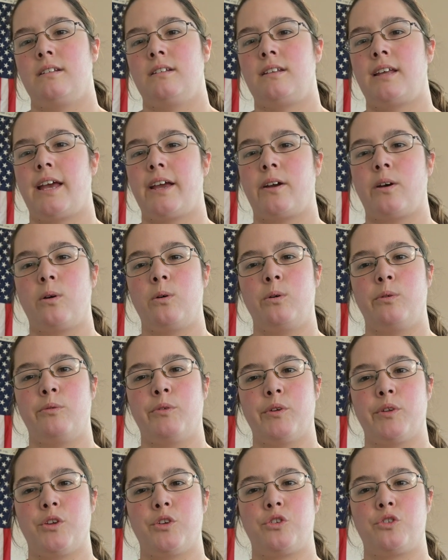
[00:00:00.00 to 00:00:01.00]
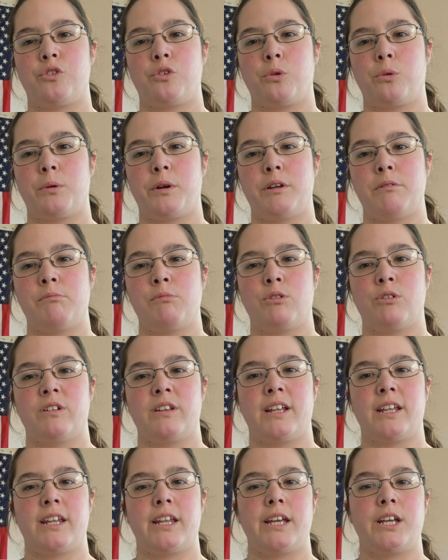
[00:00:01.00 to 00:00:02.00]
take over the story more
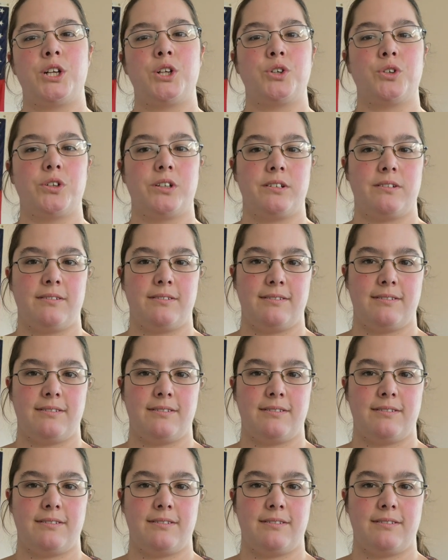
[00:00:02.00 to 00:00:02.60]
than they should.